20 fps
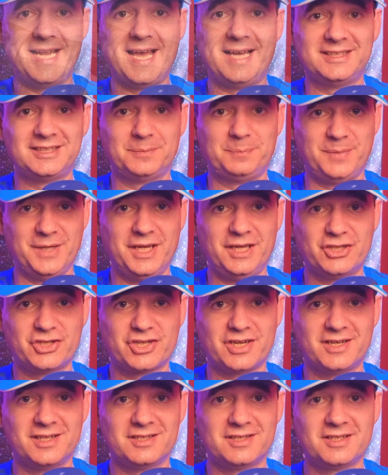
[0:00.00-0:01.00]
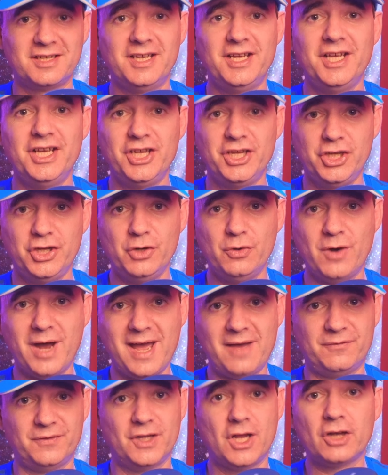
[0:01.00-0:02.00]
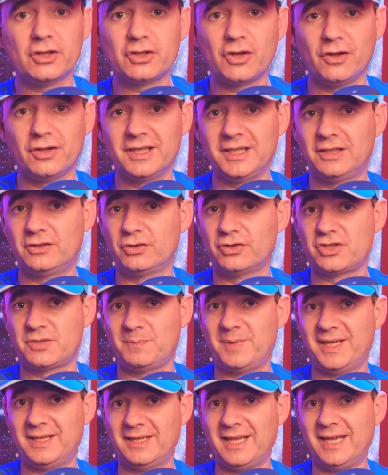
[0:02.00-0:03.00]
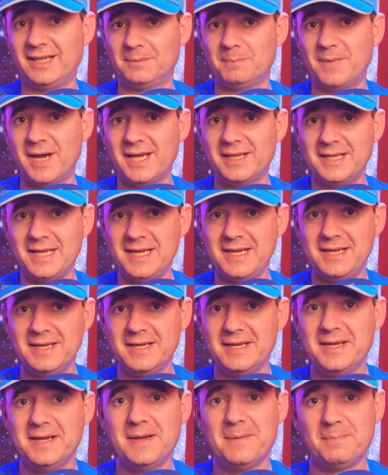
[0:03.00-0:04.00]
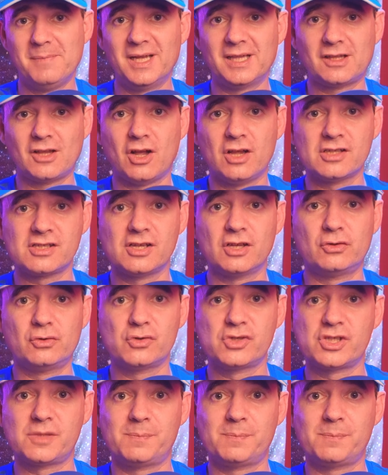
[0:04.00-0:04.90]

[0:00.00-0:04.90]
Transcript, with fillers: nice pictures, you have not only to spend that money, but also to